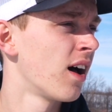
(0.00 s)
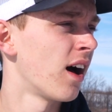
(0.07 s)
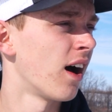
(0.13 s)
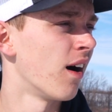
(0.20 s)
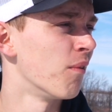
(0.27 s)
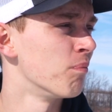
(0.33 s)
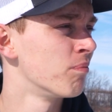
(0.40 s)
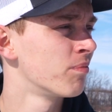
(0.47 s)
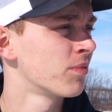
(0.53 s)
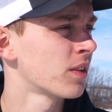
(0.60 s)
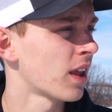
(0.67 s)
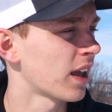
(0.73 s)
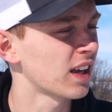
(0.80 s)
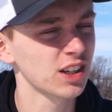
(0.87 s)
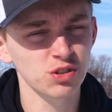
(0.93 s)

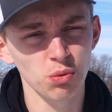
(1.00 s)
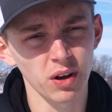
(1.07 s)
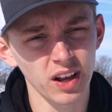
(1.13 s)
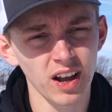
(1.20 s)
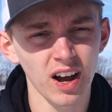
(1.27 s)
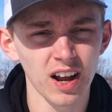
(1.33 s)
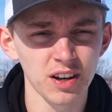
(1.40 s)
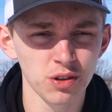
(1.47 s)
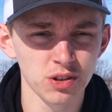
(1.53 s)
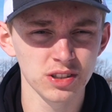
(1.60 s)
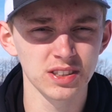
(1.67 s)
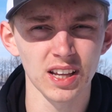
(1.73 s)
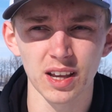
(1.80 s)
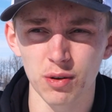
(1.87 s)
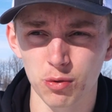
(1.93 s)
I guess one con you
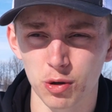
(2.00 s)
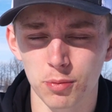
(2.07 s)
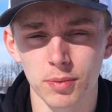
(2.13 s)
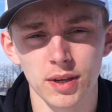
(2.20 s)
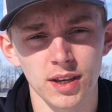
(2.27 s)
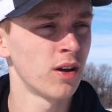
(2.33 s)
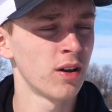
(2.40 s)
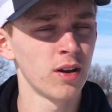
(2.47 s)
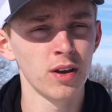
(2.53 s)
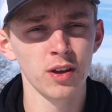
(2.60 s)
could say would be